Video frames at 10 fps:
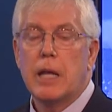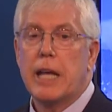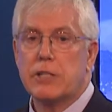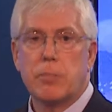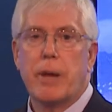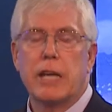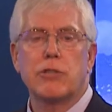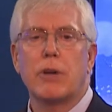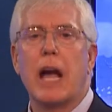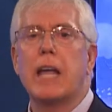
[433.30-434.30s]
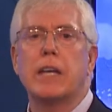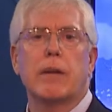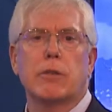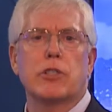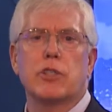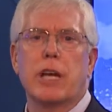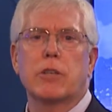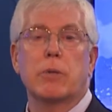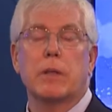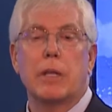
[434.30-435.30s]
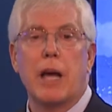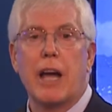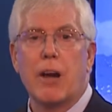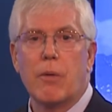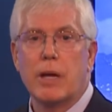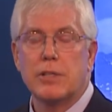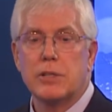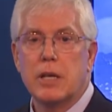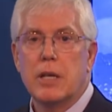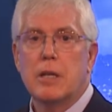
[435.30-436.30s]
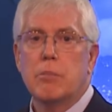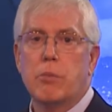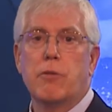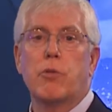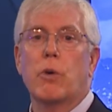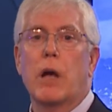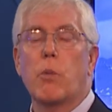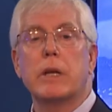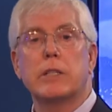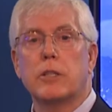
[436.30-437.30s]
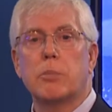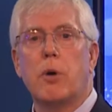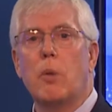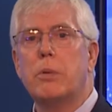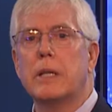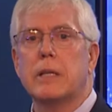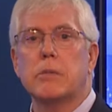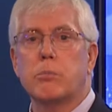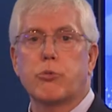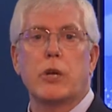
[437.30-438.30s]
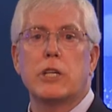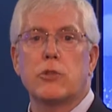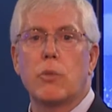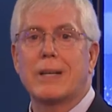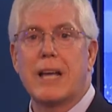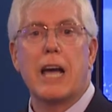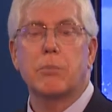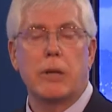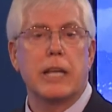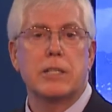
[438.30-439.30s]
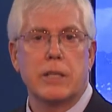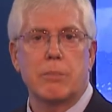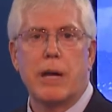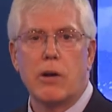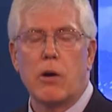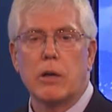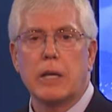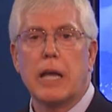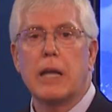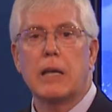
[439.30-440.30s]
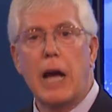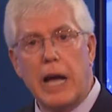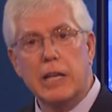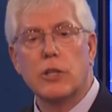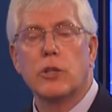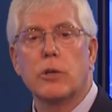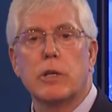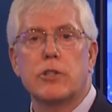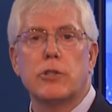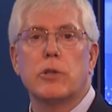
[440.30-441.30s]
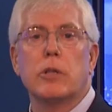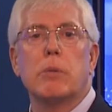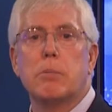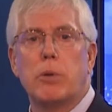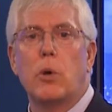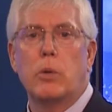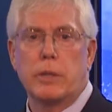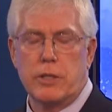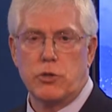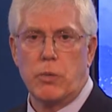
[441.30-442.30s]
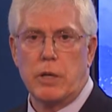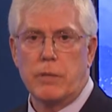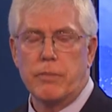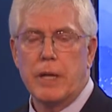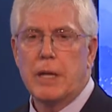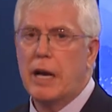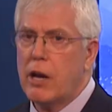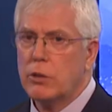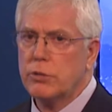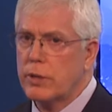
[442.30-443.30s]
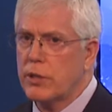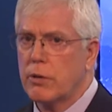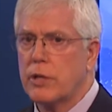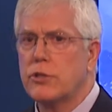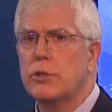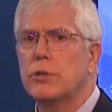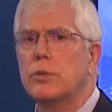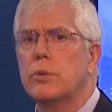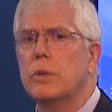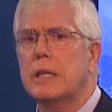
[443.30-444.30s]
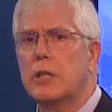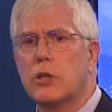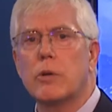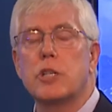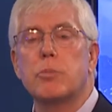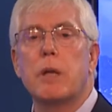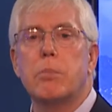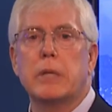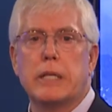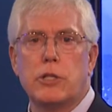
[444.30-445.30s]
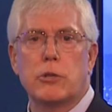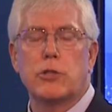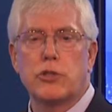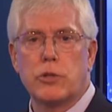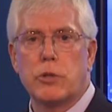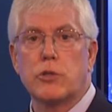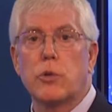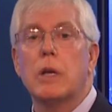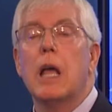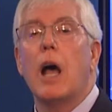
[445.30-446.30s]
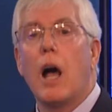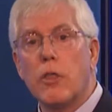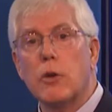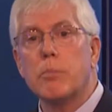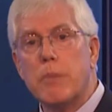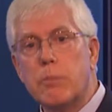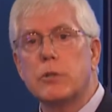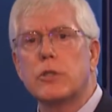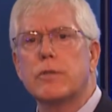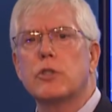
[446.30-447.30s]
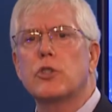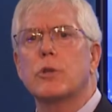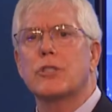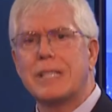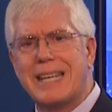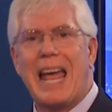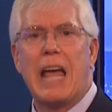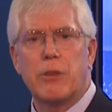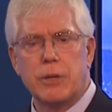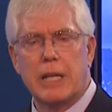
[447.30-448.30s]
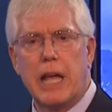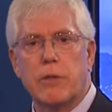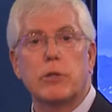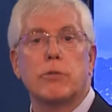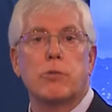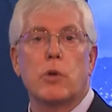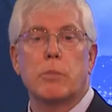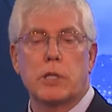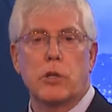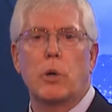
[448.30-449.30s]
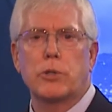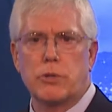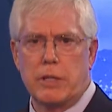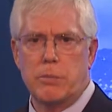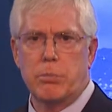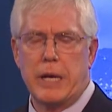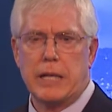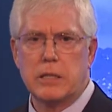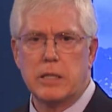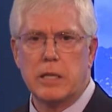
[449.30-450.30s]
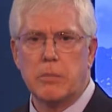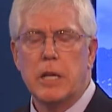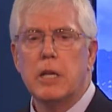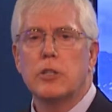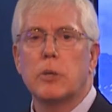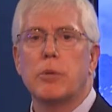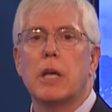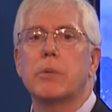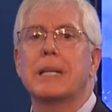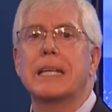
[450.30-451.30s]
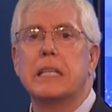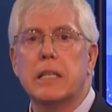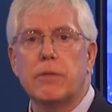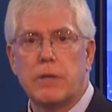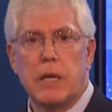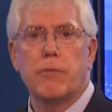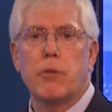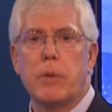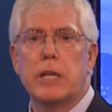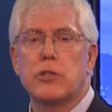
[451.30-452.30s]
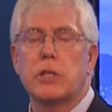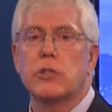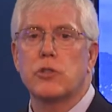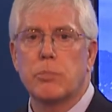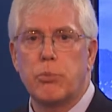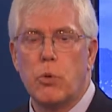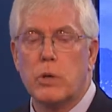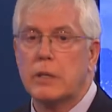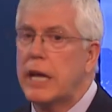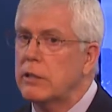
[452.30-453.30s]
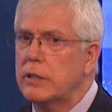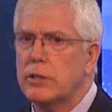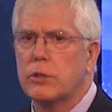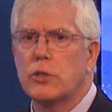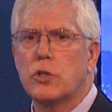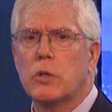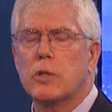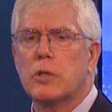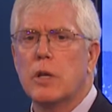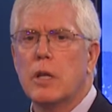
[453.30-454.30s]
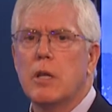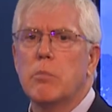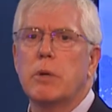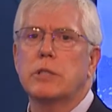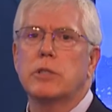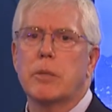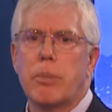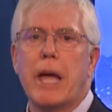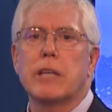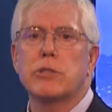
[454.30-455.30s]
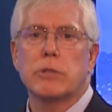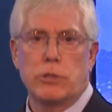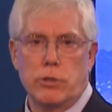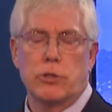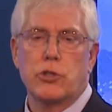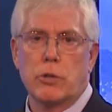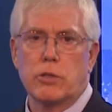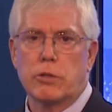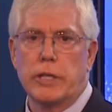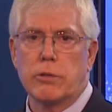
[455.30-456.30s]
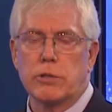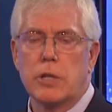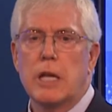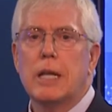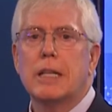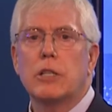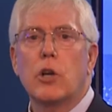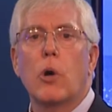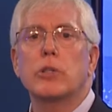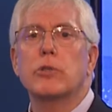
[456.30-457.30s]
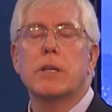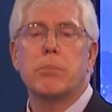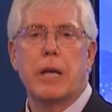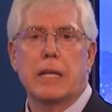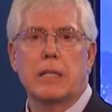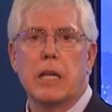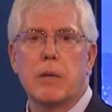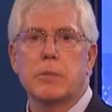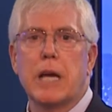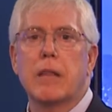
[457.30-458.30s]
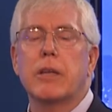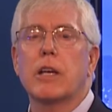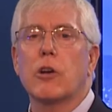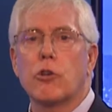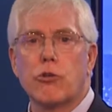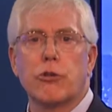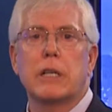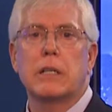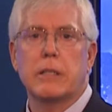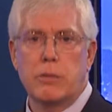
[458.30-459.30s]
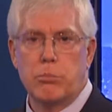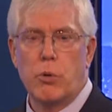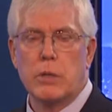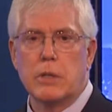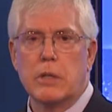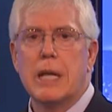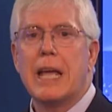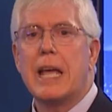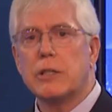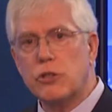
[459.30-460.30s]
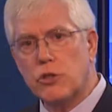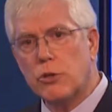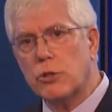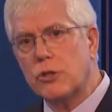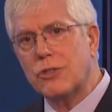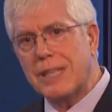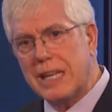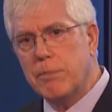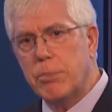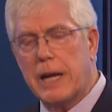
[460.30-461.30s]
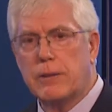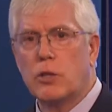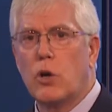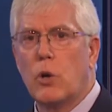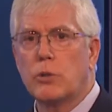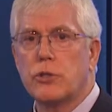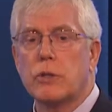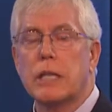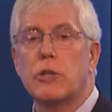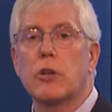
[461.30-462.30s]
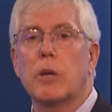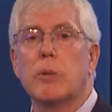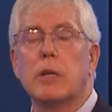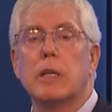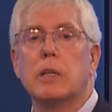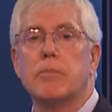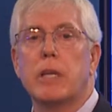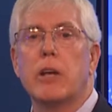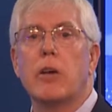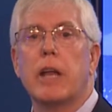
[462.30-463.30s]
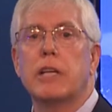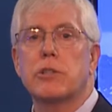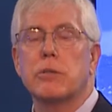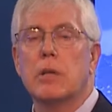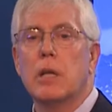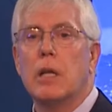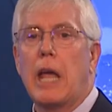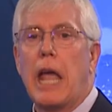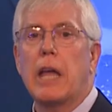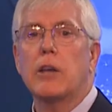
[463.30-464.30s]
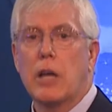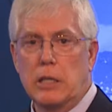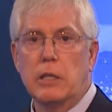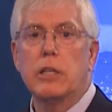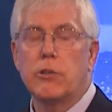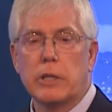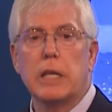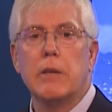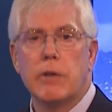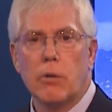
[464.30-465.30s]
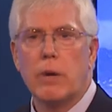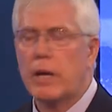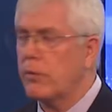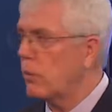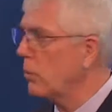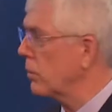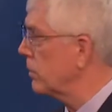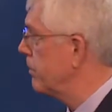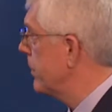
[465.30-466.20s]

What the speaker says: As a pastor, I never checked with the IRS before I went to the pulpit and preached what God placed on my heart. And I encourage you to be bold as well. I also encourage you to encourage people in your church or other members of your church gather together to form a culture impact team to be able to give information and support not only to the church but to the pastor and to the church leaders. Culture impact teams, I think, are critically important as churches impact the culture in your community, in our nation, and literally even around the world.